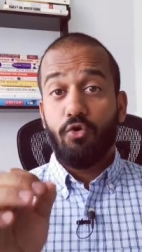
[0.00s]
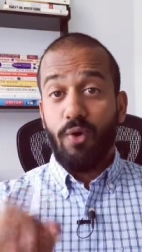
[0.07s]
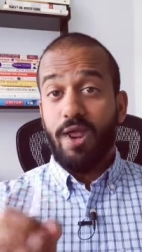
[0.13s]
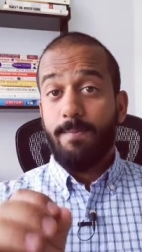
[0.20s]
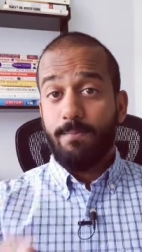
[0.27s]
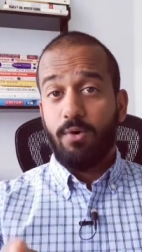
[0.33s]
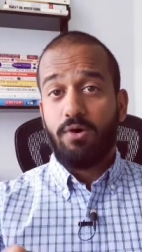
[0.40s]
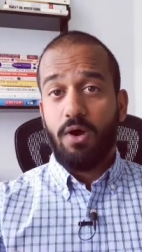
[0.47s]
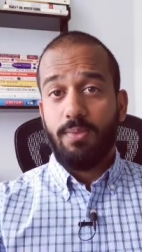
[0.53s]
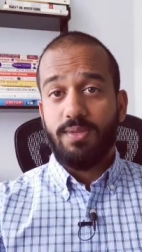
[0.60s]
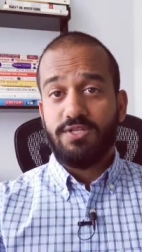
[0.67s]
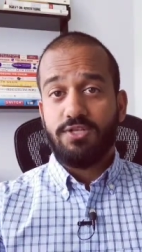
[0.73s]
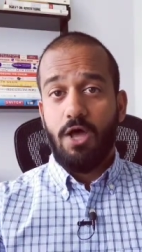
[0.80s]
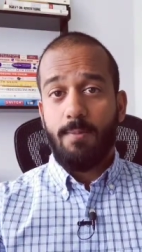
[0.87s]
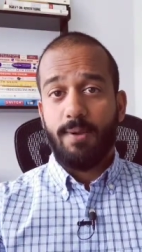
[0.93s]
Great book on
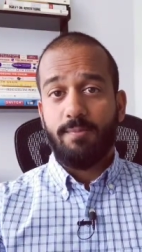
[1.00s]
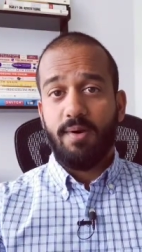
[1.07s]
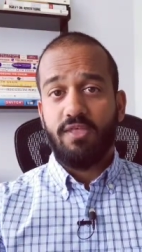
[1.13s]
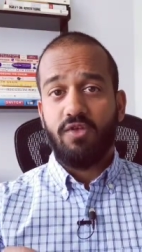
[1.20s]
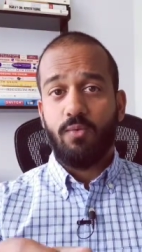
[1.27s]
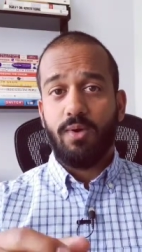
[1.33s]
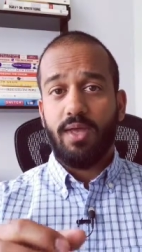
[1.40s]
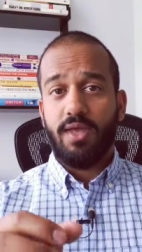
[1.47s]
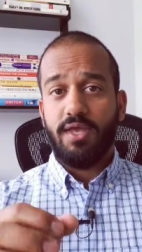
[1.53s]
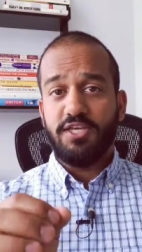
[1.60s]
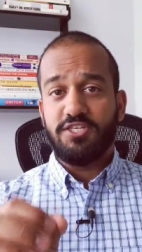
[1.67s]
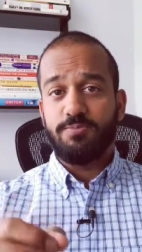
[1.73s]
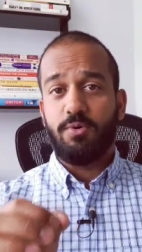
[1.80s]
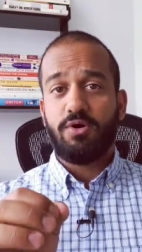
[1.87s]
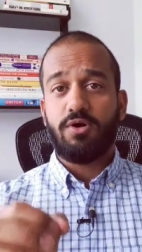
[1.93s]
this topic, by the way,
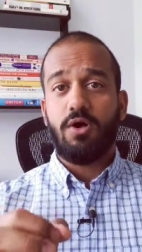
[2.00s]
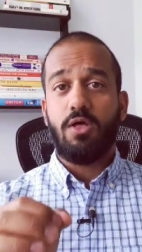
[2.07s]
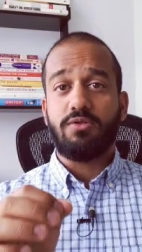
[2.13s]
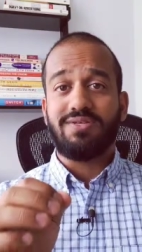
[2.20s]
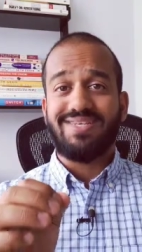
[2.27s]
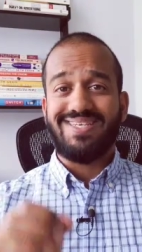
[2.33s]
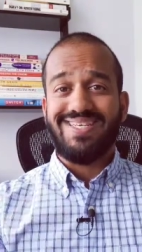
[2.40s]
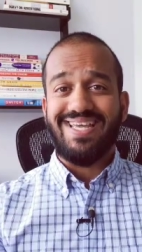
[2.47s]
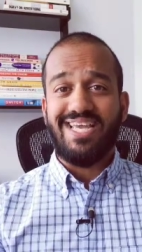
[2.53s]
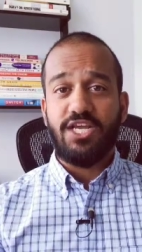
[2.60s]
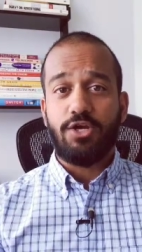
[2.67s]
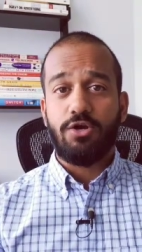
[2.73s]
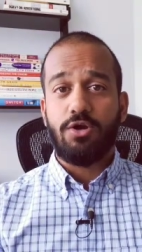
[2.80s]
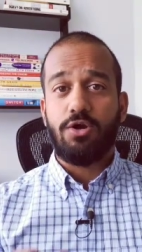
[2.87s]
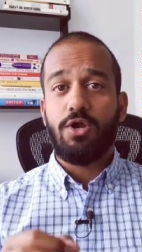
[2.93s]
is a book called
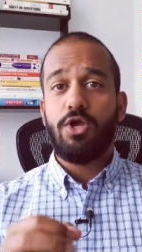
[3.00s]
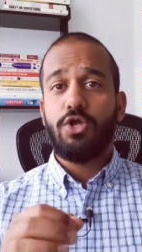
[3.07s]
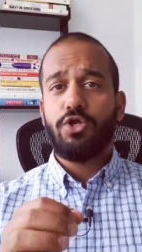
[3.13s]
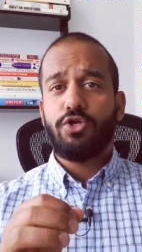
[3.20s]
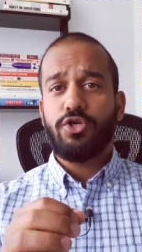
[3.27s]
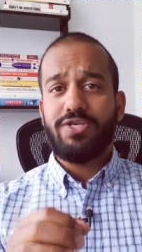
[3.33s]
Tinker,